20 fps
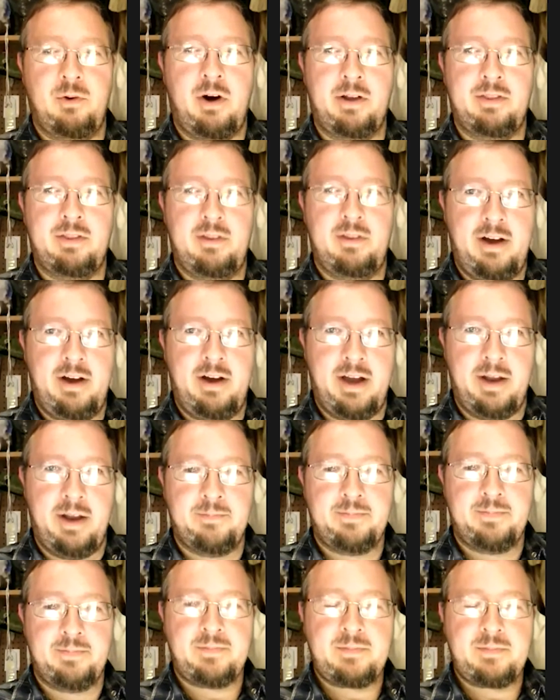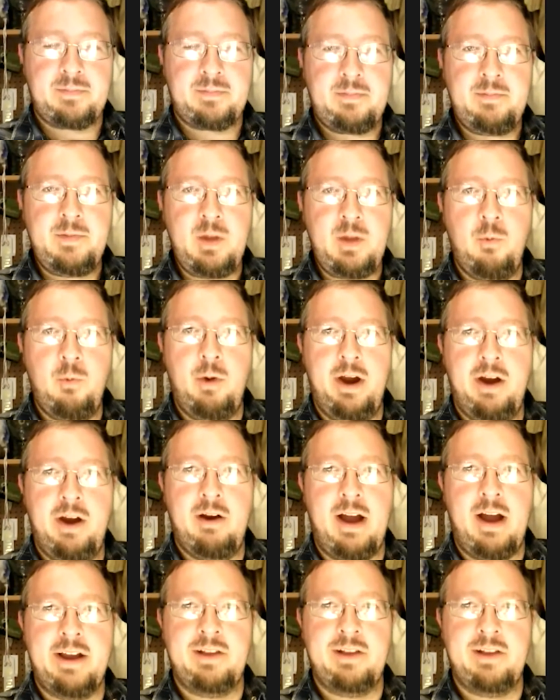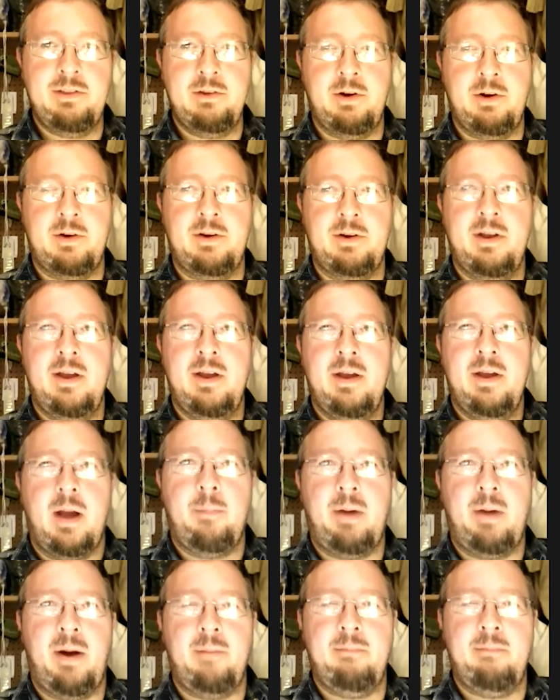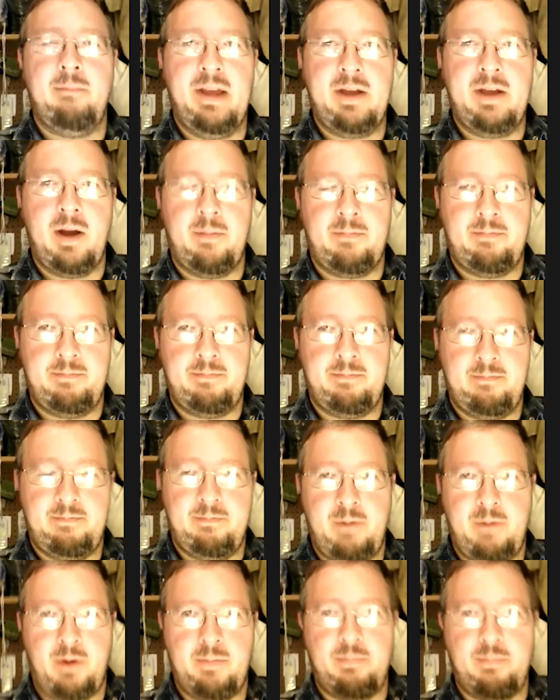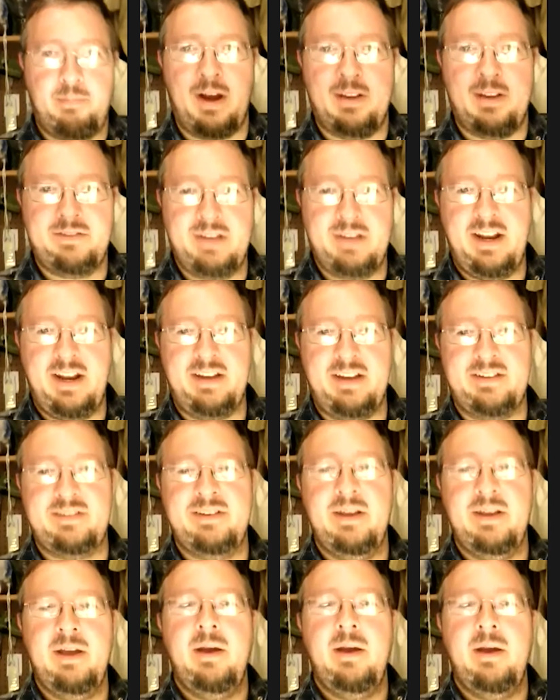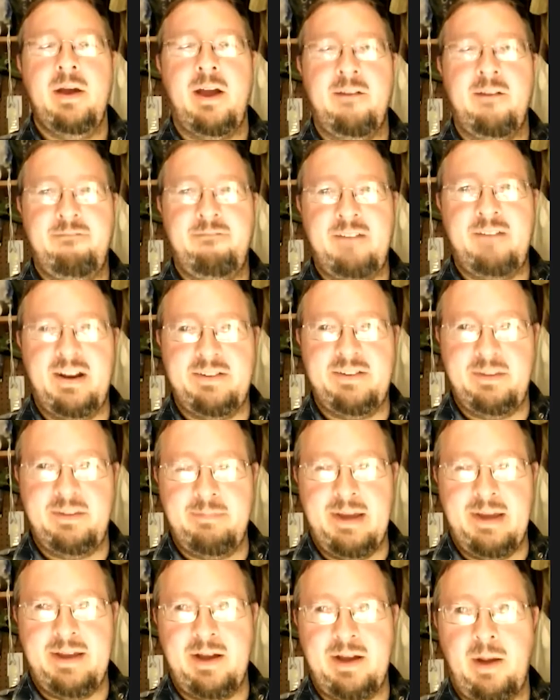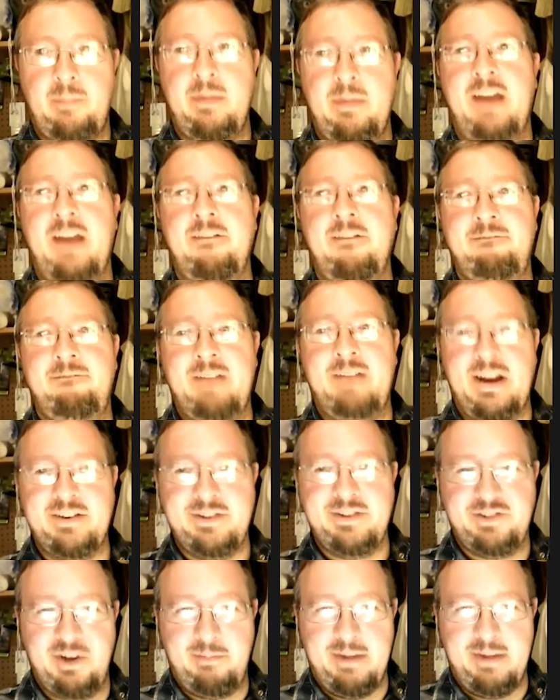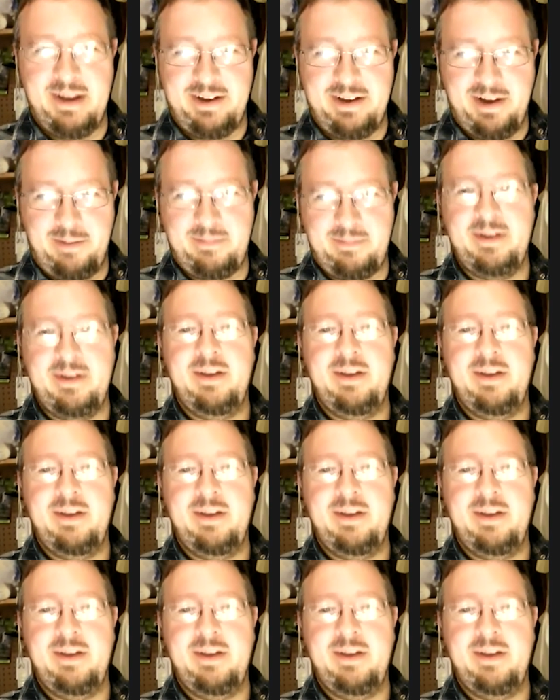online where I can learn about makeup, both prosthetics and fantasy makeup and fashion show makeup.